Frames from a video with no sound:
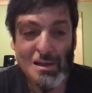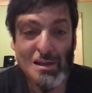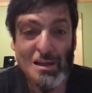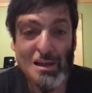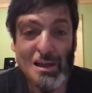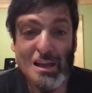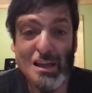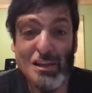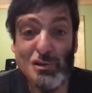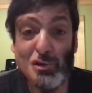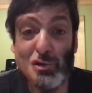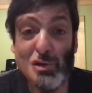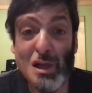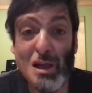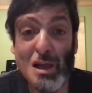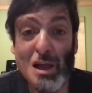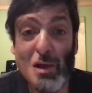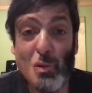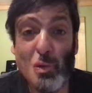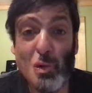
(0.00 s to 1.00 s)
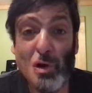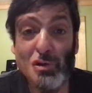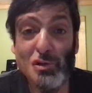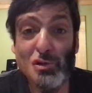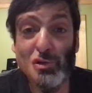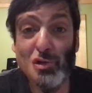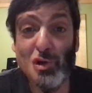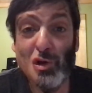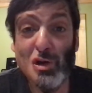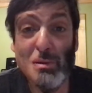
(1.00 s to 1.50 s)
And today I want to
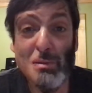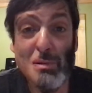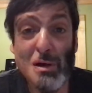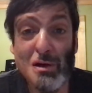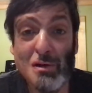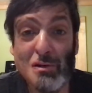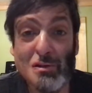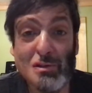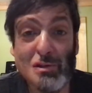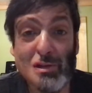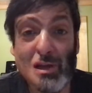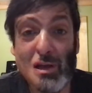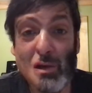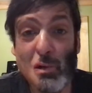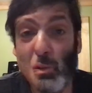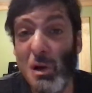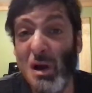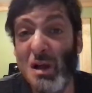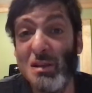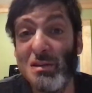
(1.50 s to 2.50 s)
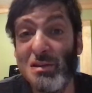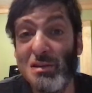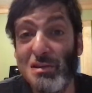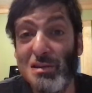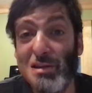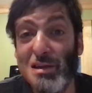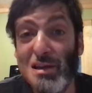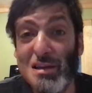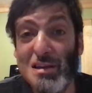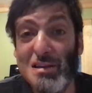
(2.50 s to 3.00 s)
talk about
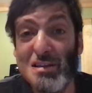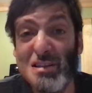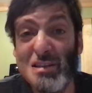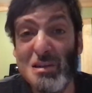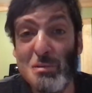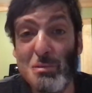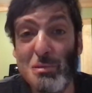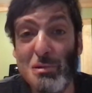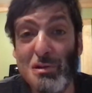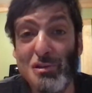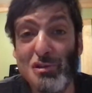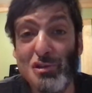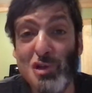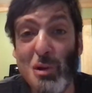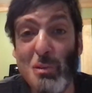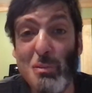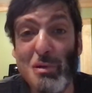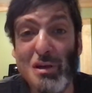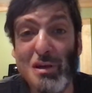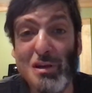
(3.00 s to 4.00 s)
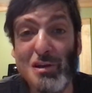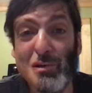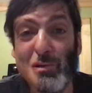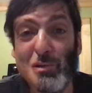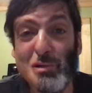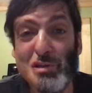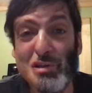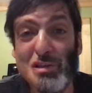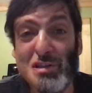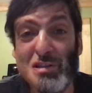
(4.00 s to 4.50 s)
one simple topic,
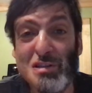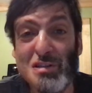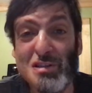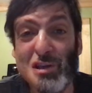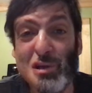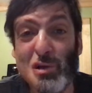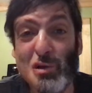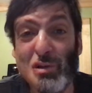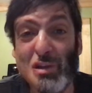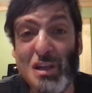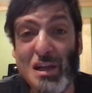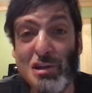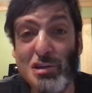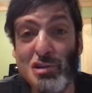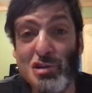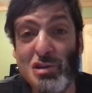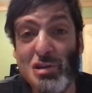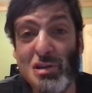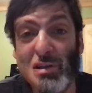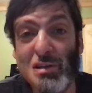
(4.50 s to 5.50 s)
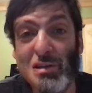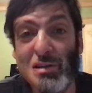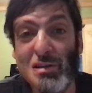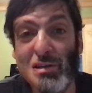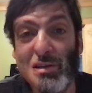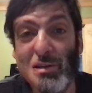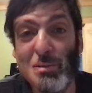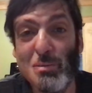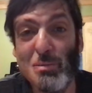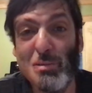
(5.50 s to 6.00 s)
which is the connection
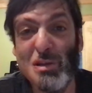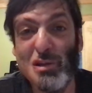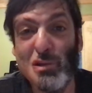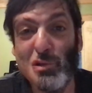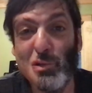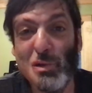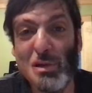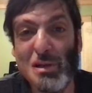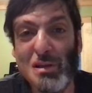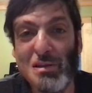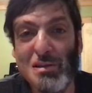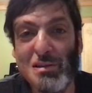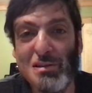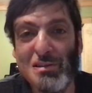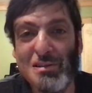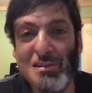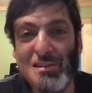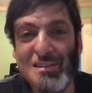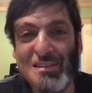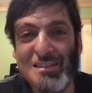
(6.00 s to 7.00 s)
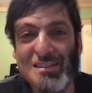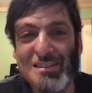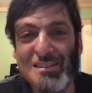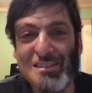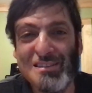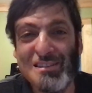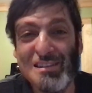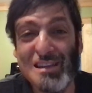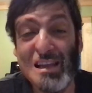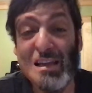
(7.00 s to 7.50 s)
between
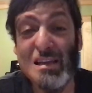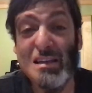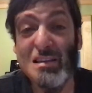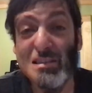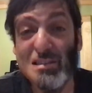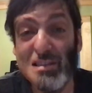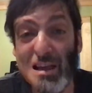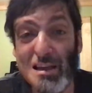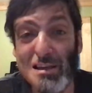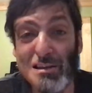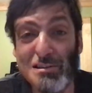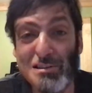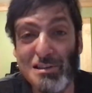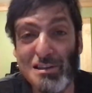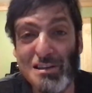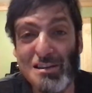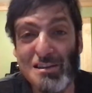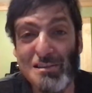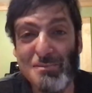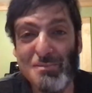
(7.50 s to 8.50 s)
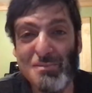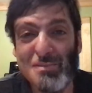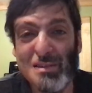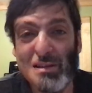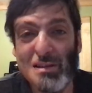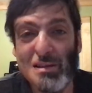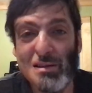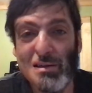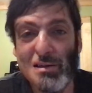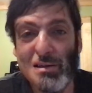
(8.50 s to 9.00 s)
anxiety
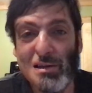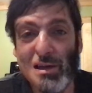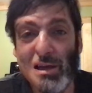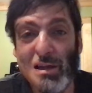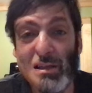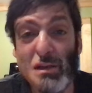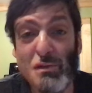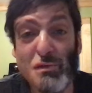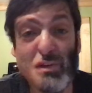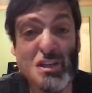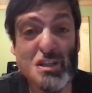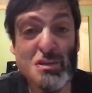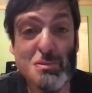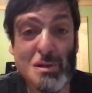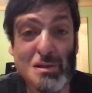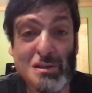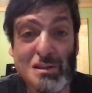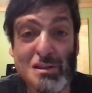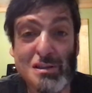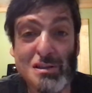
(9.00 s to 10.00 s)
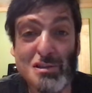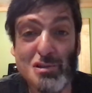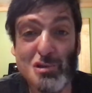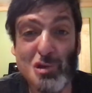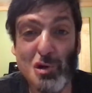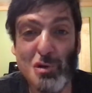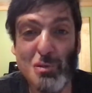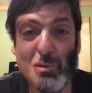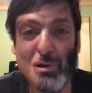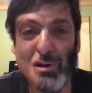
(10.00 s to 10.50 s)
and investment in the
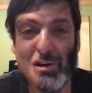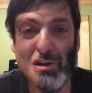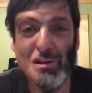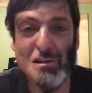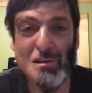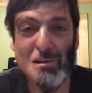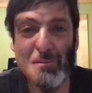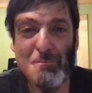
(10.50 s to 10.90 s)
stock market.